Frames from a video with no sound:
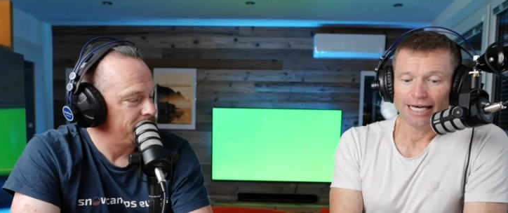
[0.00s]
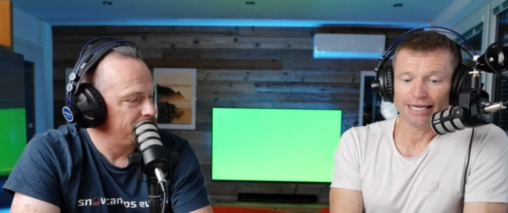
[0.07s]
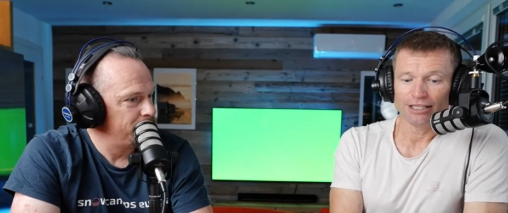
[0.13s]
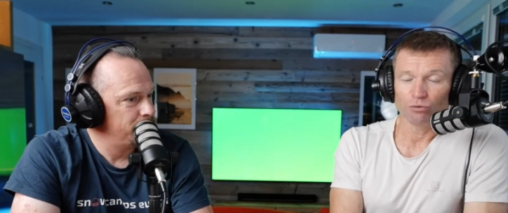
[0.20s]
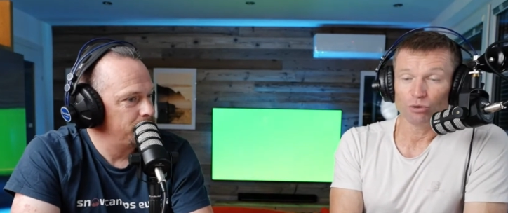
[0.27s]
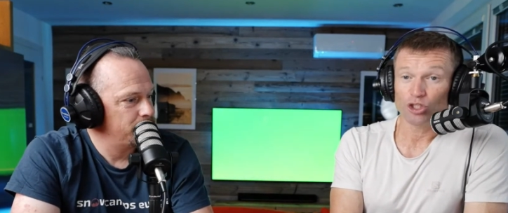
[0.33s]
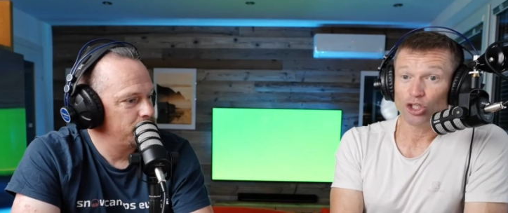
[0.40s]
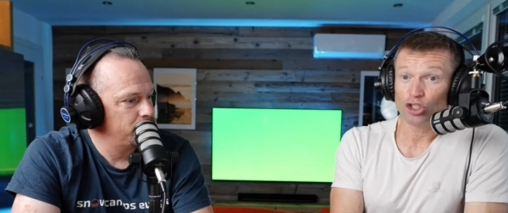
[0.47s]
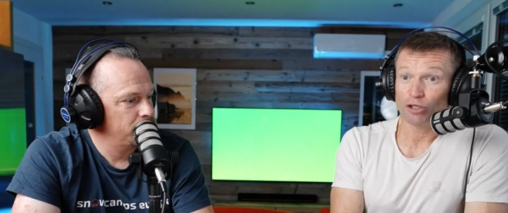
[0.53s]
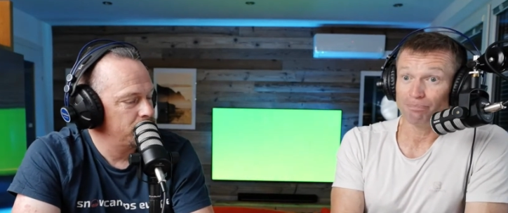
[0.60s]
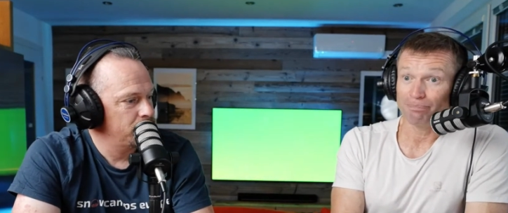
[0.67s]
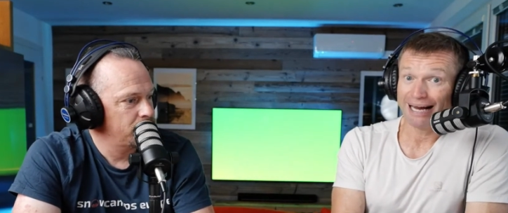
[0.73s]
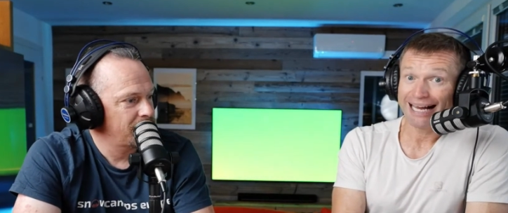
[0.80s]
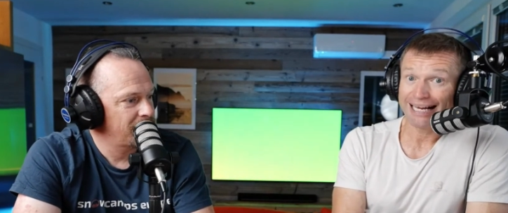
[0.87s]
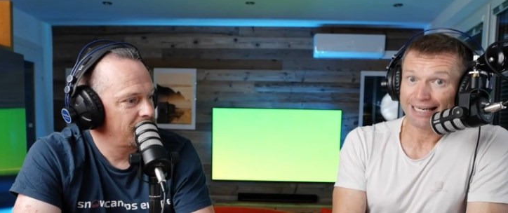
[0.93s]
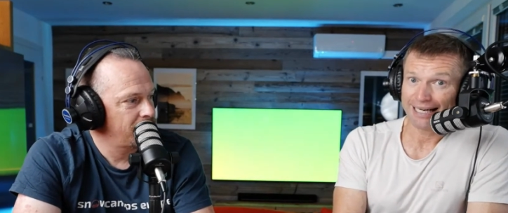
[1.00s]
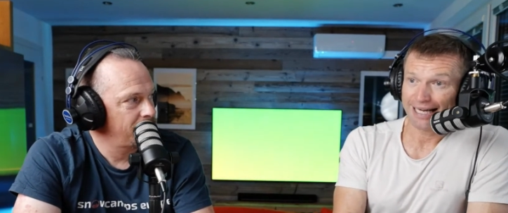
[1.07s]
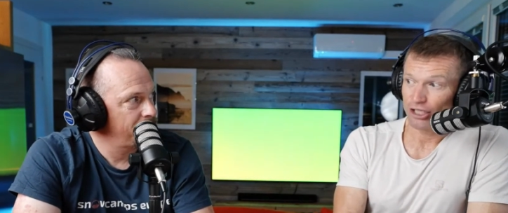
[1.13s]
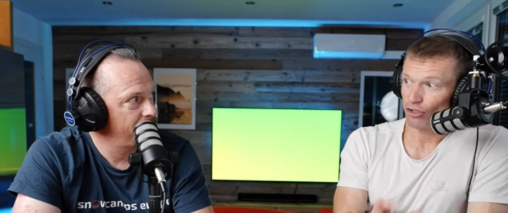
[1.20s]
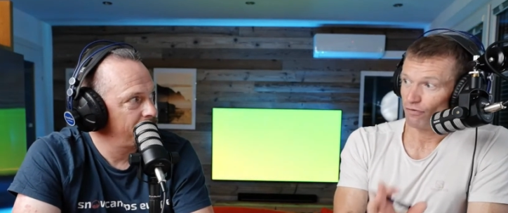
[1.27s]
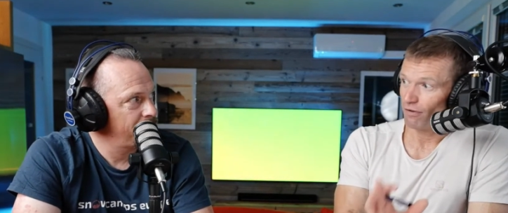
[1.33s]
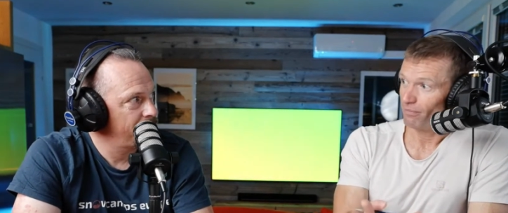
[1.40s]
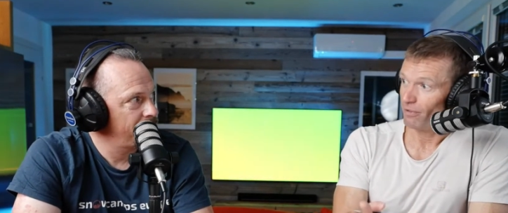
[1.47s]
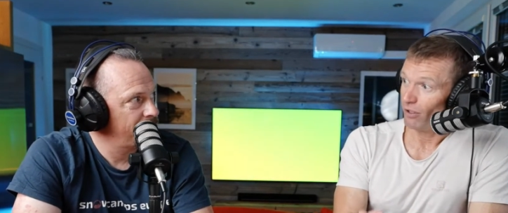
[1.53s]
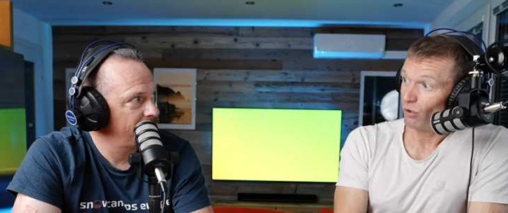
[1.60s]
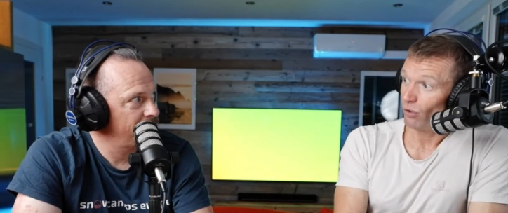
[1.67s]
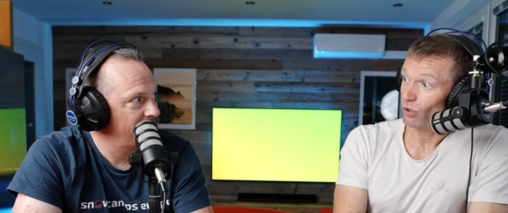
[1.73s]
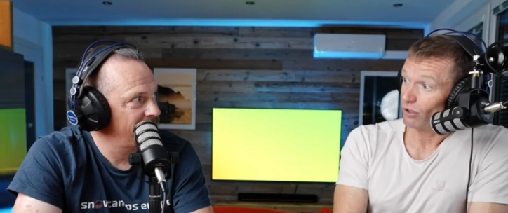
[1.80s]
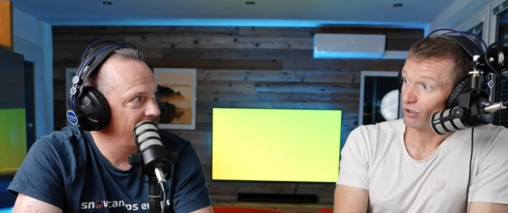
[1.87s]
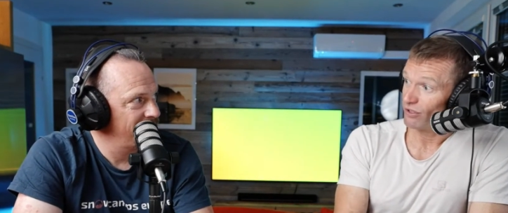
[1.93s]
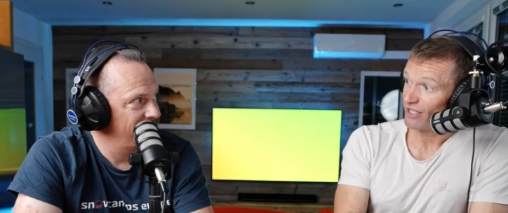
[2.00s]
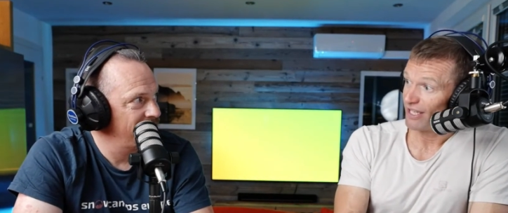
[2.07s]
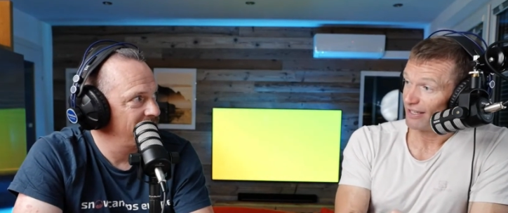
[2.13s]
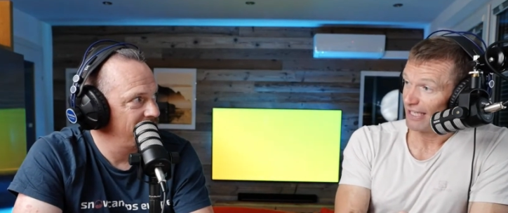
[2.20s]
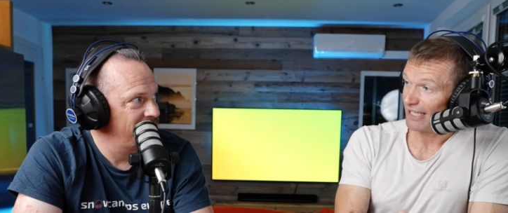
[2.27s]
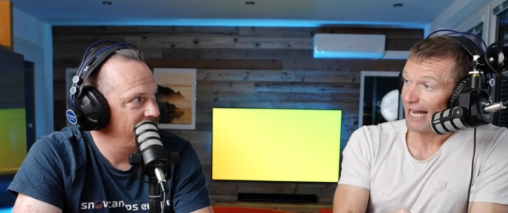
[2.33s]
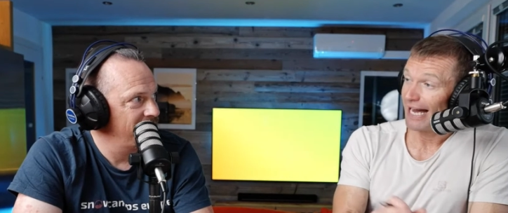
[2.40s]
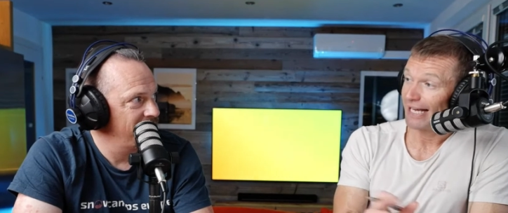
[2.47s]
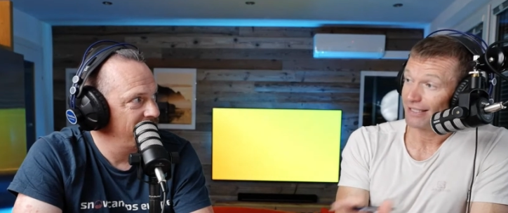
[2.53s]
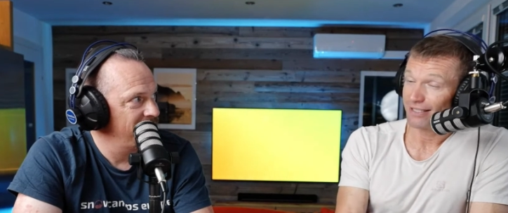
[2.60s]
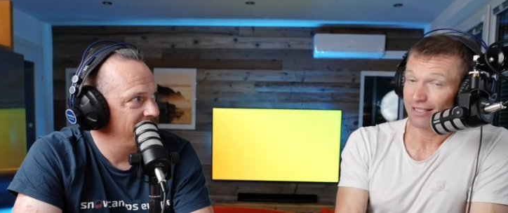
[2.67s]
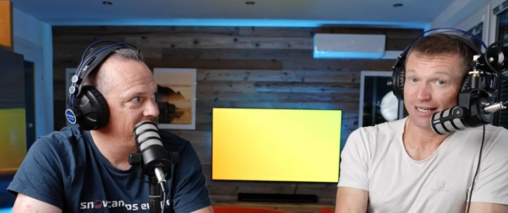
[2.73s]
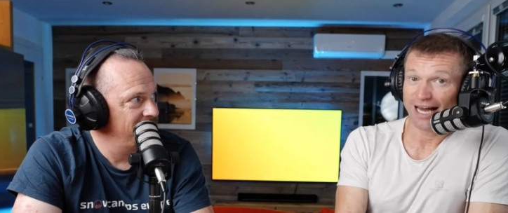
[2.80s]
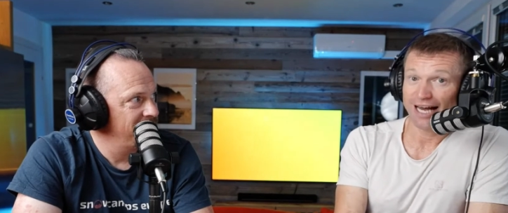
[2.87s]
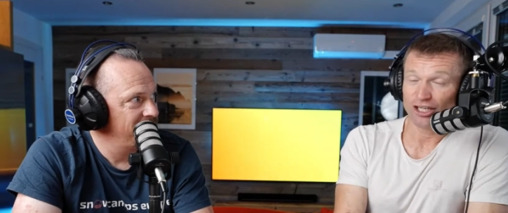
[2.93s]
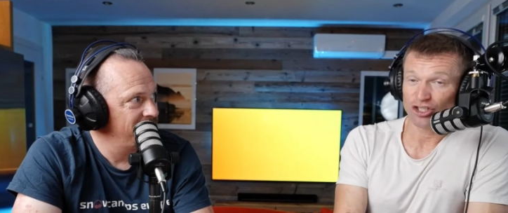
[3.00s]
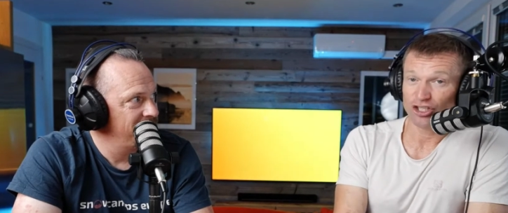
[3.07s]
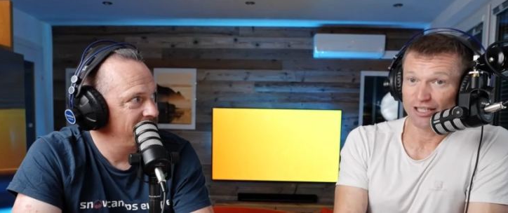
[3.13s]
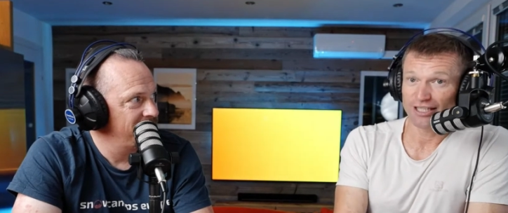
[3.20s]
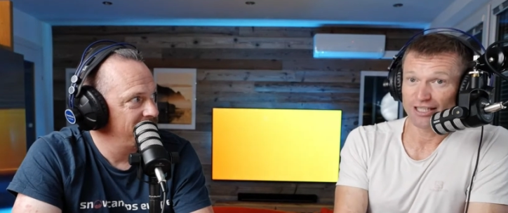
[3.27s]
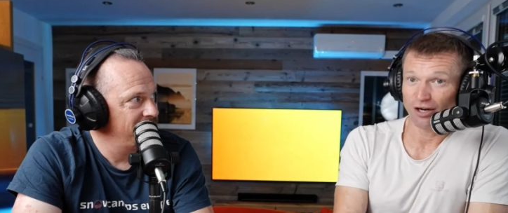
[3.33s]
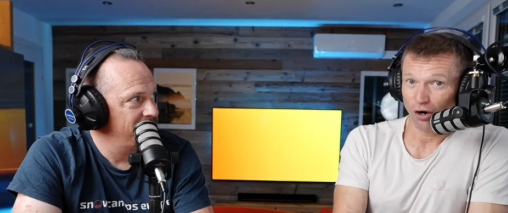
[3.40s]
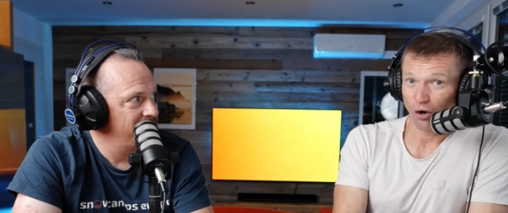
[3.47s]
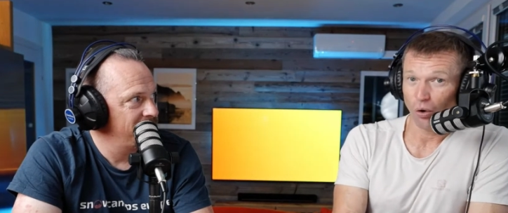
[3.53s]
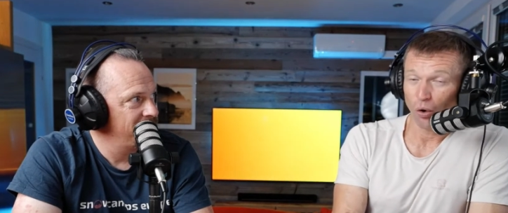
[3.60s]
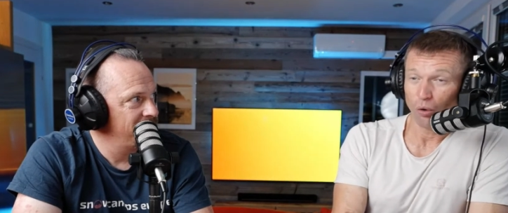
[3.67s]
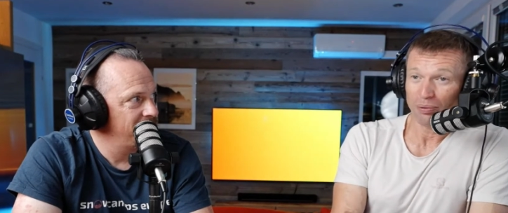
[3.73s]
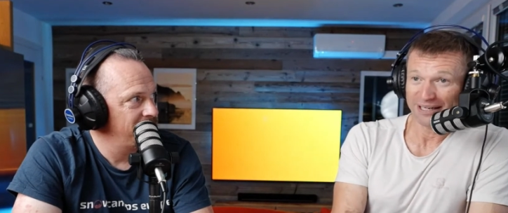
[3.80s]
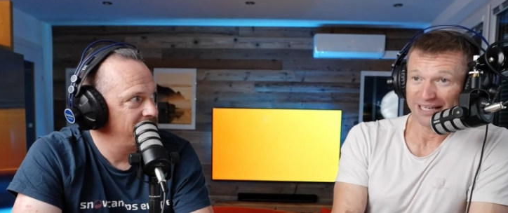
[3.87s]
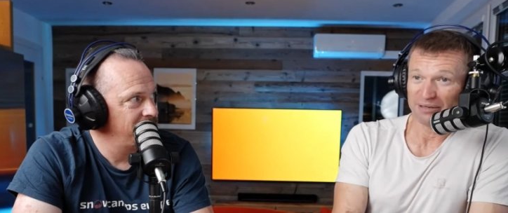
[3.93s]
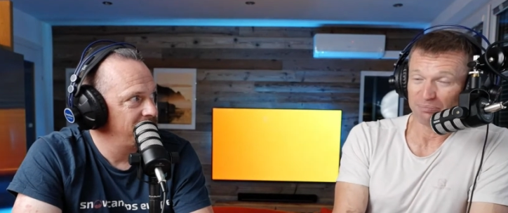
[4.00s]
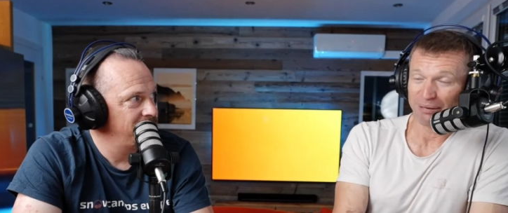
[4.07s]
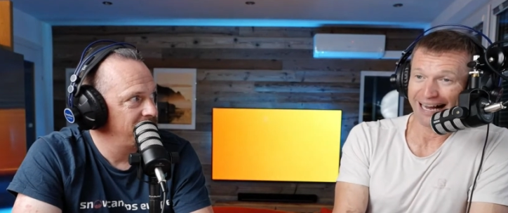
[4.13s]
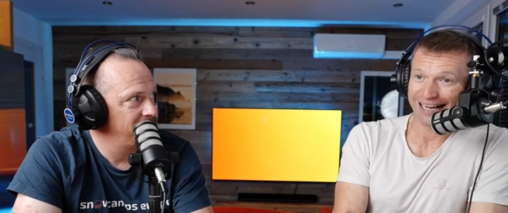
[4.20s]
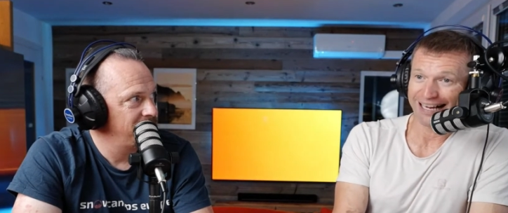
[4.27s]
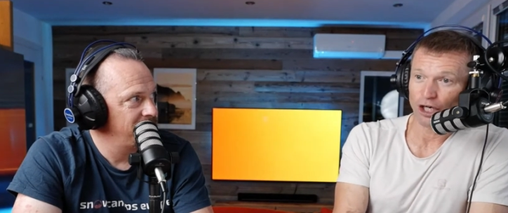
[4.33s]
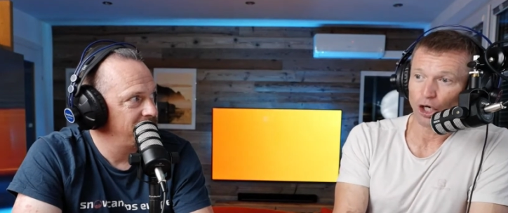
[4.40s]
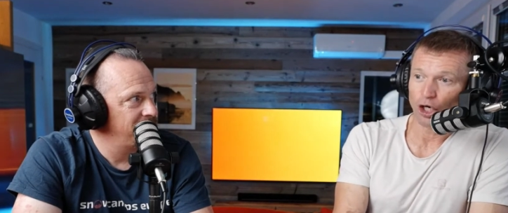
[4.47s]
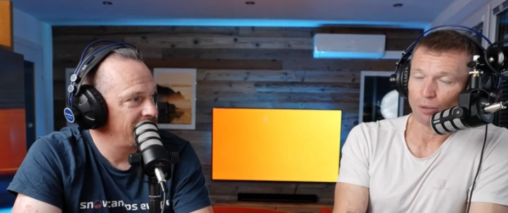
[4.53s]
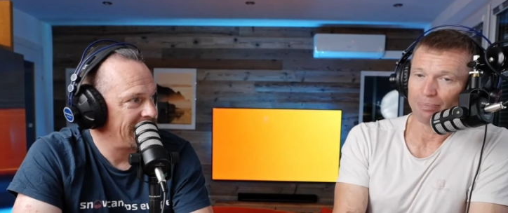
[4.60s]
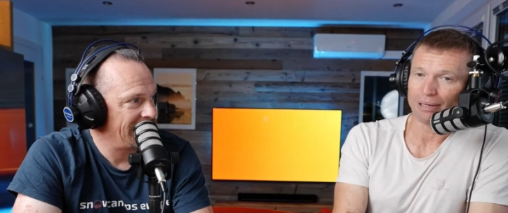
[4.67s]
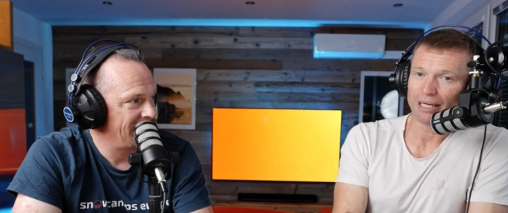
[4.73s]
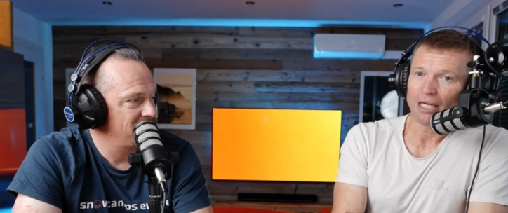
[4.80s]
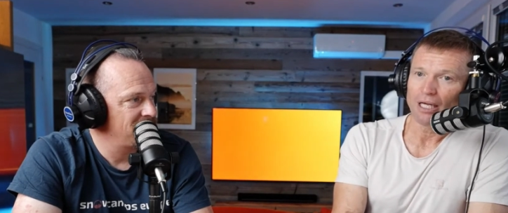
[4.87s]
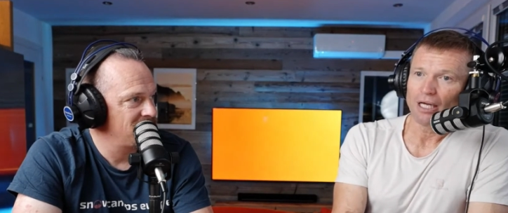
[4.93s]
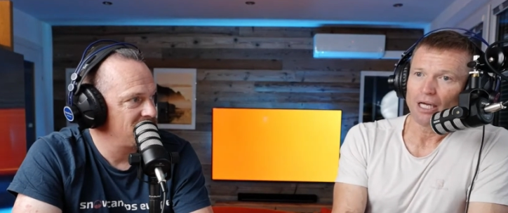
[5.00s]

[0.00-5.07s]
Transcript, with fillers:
Speaker 1: And there was such a backlash from the locals that they had to actually open it back up.